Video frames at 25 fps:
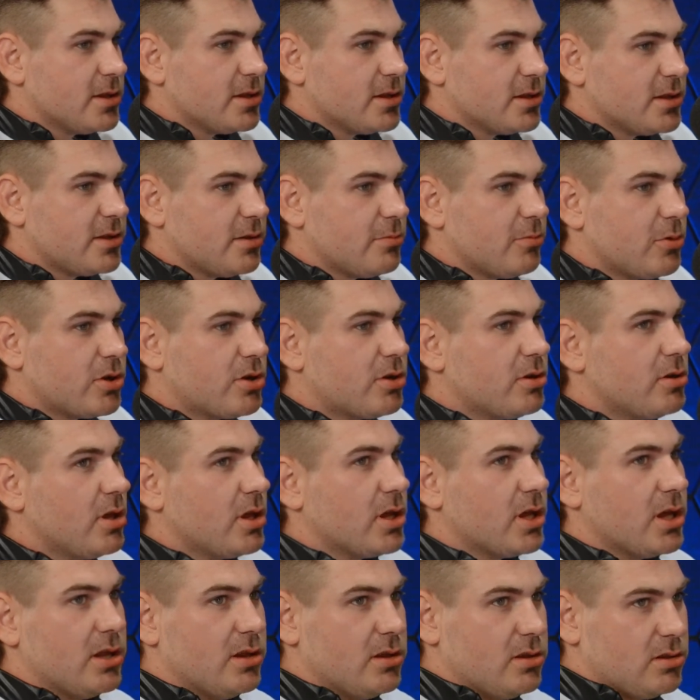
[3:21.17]
Someone could
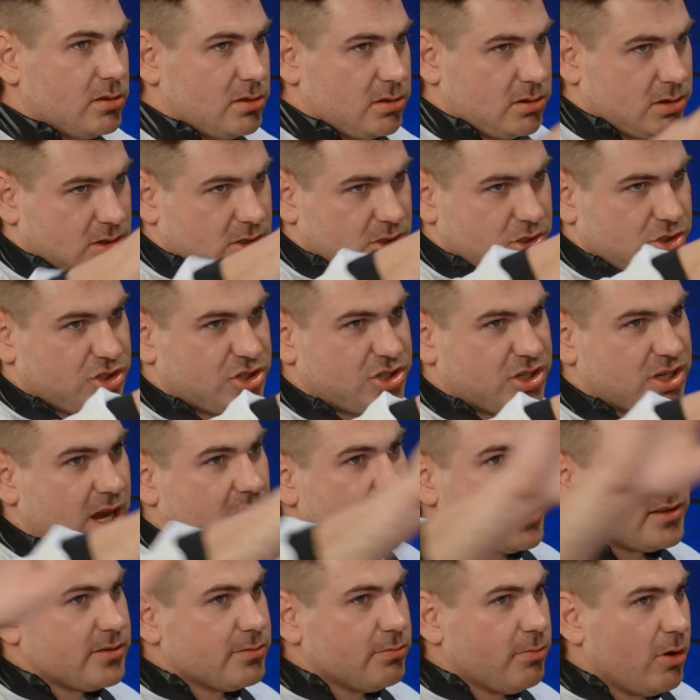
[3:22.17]
look at
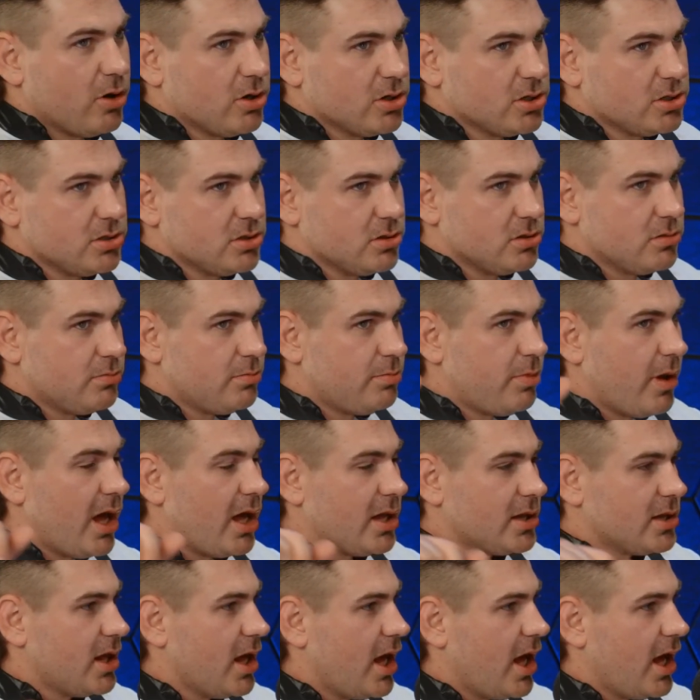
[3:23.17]
Jess Marshall
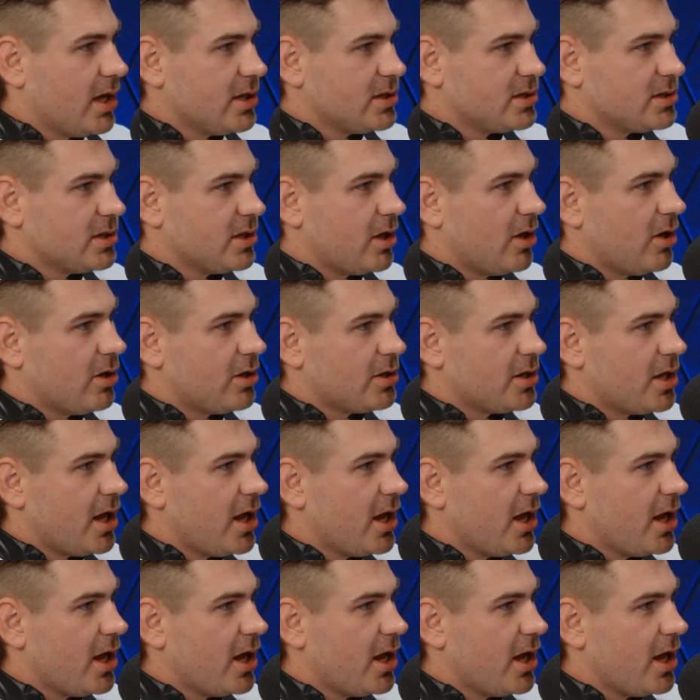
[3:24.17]
podcast on a